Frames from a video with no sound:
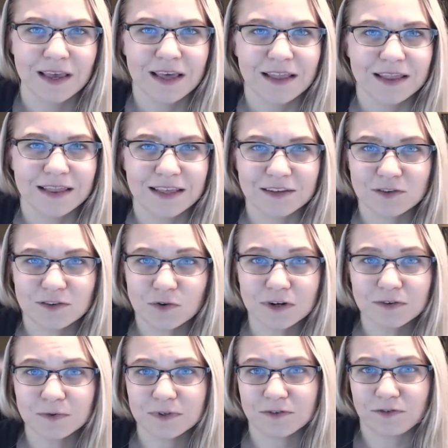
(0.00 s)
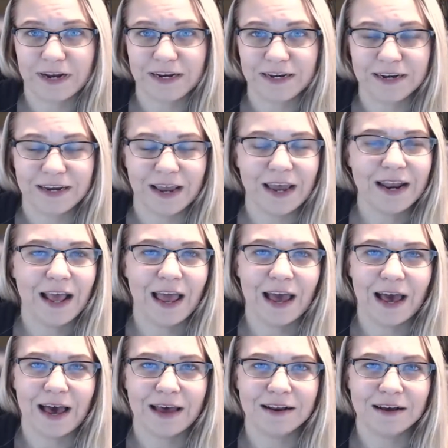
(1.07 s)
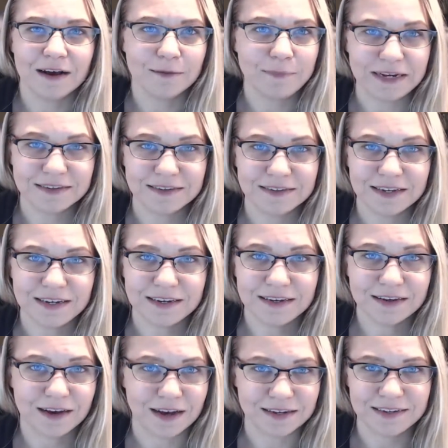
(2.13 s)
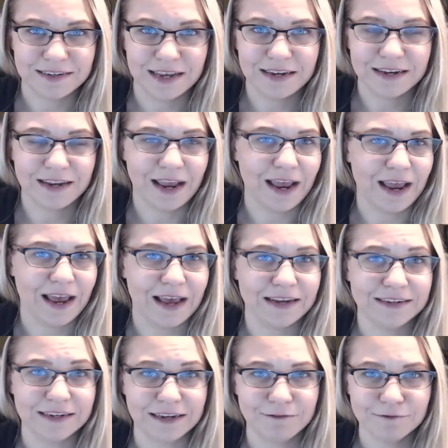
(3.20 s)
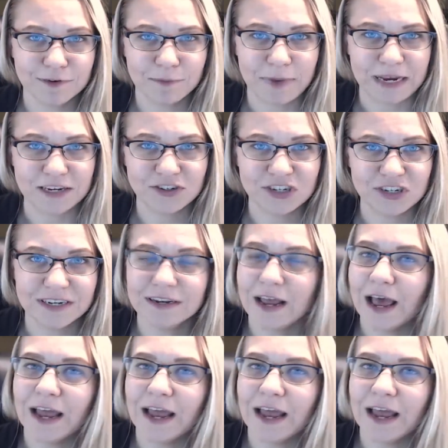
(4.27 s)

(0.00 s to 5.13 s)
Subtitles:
This course was great. It had amazing content and information,